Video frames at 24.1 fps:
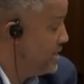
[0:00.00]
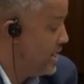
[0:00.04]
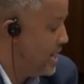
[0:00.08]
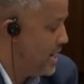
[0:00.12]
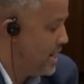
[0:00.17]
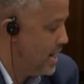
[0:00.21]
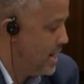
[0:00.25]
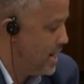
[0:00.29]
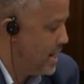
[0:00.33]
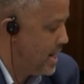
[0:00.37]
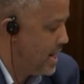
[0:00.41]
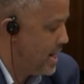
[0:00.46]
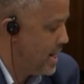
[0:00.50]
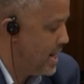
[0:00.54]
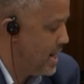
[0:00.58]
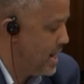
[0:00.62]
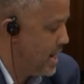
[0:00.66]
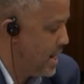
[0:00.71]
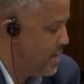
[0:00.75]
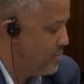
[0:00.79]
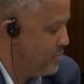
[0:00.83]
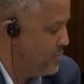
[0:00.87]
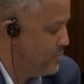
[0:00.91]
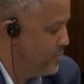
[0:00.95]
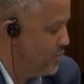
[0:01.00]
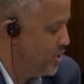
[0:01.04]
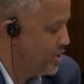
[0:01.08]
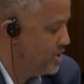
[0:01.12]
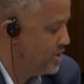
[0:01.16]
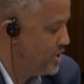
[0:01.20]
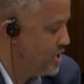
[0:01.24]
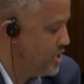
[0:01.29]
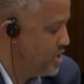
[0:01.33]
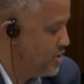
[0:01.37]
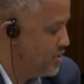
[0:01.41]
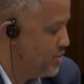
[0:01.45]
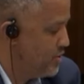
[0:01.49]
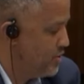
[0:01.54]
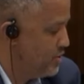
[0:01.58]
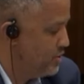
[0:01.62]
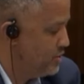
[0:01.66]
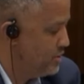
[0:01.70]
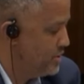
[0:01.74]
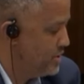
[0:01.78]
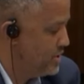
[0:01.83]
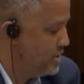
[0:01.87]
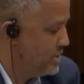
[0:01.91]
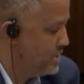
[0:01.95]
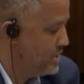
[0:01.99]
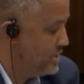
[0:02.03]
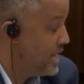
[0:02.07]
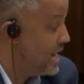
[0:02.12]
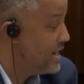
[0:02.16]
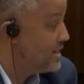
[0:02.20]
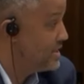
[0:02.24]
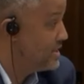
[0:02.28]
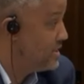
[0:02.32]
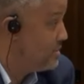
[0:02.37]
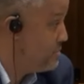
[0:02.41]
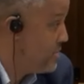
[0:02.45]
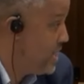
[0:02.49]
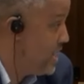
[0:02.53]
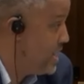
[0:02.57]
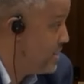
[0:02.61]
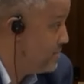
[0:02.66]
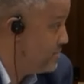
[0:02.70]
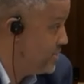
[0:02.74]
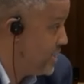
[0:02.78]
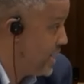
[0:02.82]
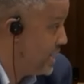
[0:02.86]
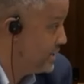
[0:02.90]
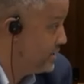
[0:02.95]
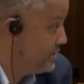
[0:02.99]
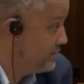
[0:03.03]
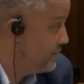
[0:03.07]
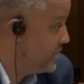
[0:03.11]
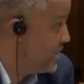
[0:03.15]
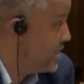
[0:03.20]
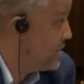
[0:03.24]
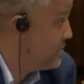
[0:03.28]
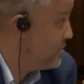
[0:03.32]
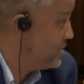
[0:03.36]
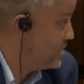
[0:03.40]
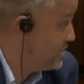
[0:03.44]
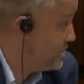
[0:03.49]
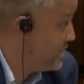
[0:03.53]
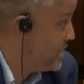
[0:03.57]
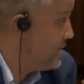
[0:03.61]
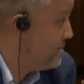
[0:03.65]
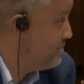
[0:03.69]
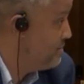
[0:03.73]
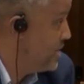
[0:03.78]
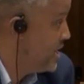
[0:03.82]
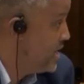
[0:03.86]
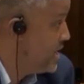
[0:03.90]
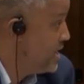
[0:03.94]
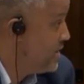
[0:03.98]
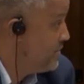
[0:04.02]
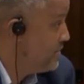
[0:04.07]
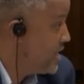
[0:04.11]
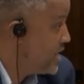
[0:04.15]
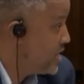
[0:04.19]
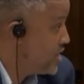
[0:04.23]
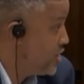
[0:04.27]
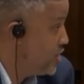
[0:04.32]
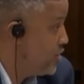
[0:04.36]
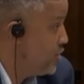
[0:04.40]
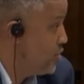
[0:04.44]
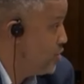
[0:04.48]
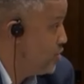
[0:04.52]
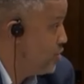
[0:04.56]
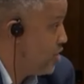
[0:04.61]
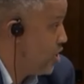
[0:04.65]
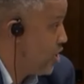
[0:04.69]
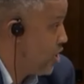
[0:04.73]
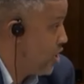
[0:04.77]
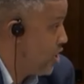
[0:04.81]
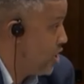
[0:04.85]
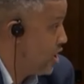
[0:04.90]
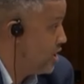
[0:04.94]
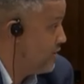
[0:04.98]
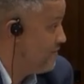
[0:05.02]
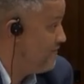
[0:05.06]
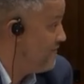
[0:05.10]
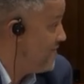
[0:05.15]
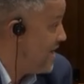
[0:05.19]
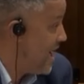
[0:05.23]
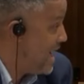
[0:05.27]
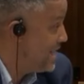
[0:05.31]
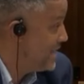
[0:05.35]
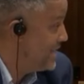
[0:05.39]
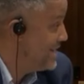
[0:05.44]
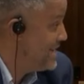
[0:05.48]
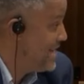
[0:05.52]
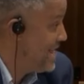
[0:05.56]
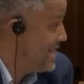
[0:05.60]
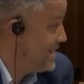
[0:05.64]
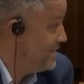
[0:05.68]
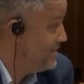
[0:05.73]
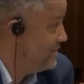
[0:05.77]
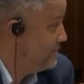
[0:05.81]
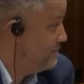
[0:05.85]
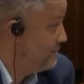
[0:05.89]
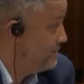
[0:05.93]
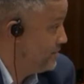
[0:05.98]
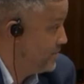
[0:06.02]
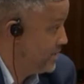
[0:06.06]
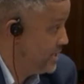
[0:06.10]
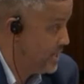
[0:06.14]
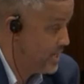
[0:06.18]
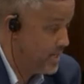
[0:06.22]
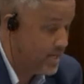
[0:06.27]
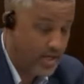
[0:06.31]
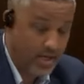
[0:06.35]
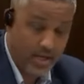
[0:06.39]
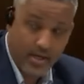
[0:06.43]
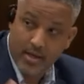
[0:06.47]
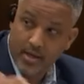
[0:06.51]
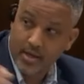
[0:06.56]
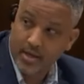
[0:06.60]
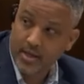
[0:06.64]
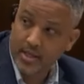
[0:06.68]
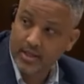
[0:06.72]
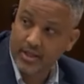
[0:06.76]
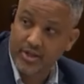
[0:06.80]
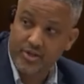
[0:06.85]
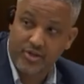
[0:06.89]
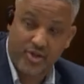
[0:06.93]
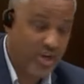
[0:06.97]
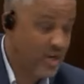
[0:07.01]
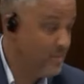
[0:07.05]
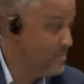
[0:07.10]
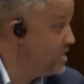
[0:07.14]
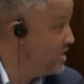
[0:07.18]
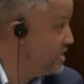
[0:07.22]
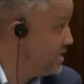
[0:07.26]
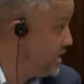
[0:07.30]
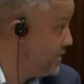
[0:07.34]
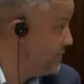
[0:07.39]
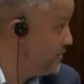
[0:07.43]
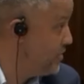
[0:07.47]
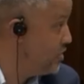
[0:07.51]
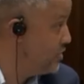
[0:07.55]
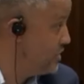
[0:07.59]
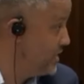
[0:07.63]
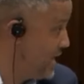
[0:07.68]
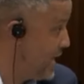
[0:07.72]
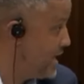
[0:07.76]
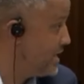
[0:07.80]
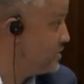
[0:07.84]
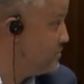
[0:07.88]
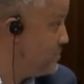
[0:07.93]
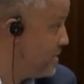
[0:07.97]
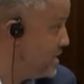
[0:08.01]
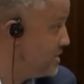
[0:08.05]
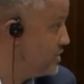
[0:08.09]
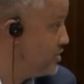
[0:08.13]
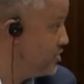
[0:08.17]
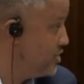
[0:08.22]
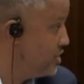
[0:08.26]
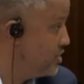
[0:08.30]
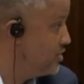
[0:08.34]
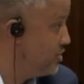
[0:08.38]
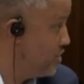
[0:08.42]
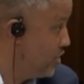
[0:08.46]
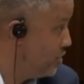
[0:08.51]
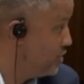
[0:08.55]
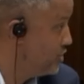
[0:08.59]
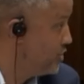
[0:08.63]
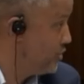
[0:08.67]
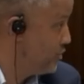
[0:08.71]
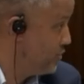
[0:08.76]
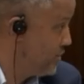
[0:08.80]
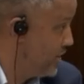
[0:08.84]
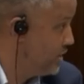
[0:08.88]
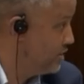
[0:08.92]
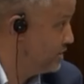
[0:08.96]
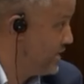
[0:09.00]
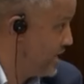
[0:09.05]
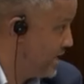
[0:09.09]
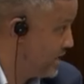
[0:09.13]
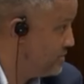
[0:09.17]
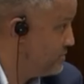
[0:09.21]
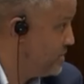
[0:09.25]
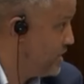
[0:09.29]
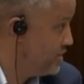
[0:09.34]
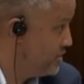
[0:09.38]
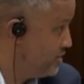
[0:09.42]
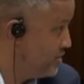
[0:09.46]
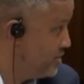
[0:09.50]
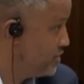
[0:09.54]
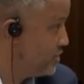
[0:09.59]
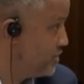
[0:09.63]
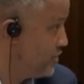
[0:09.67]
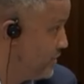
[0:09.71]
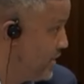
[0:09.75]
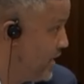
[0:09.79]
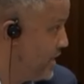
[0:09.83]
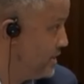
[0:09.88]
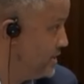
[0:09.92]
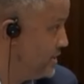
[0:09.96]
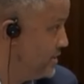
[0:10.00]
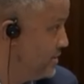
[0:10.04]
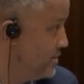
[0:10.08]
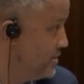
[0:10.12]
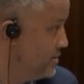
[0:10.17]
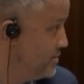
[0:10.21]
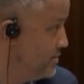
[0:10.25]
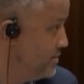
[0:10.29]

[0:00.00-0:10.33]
I would put to you that, to me, objectively, it would seem that you are validating the legitimacy of those text messages. Those are real text messages, correct?